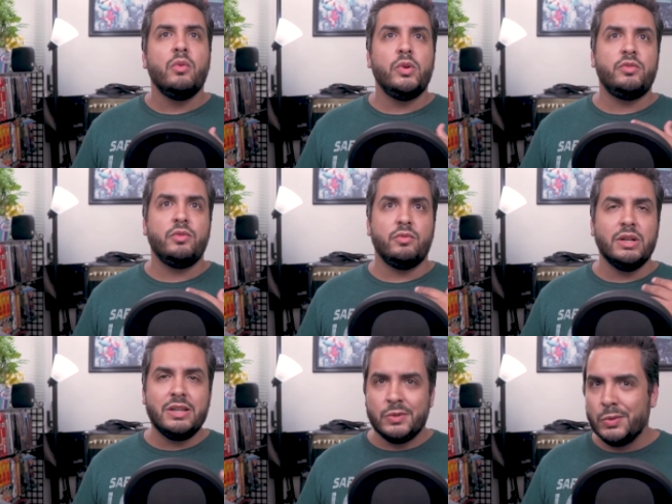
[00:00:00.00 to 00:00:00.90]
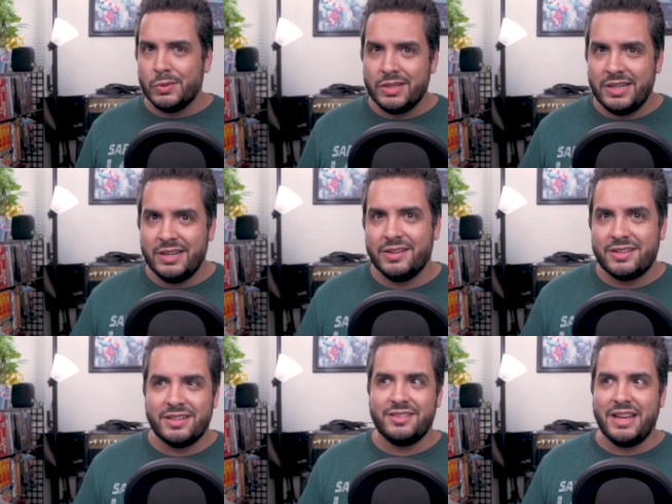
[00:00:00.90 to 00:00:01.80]
which was really cool to hear
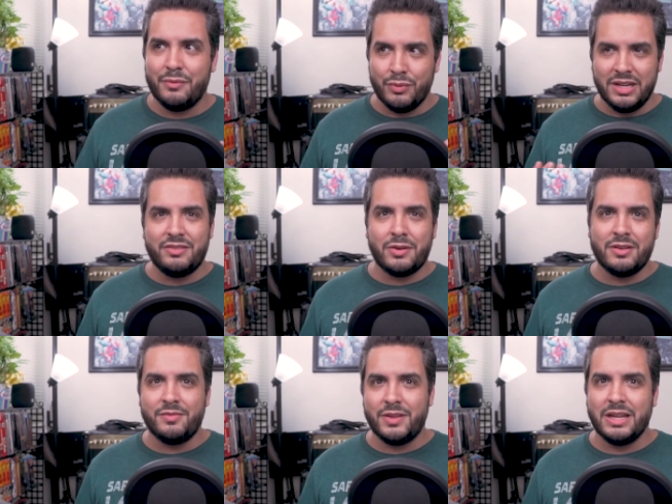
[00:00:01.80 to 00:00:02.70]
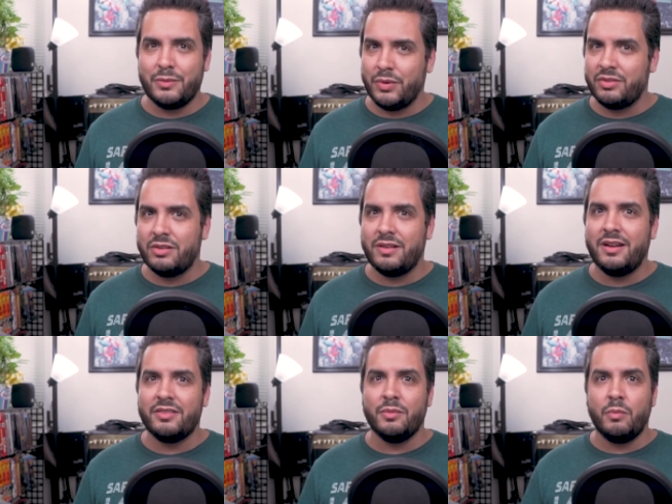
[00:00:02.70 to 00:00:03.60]
because it really started to feel like Wizard of
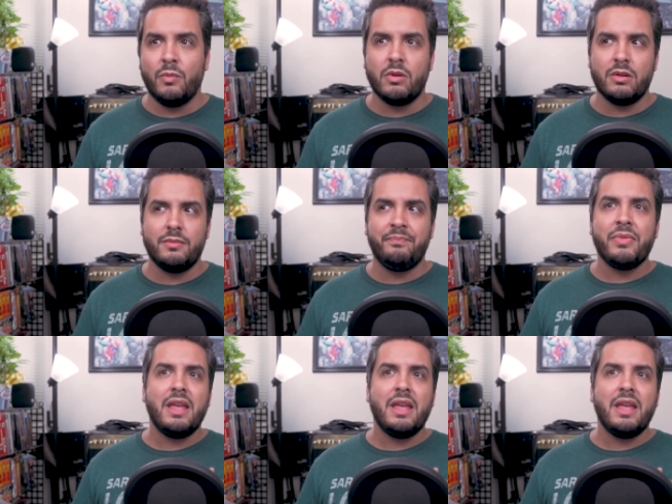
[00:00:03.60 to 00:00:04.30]
Oz more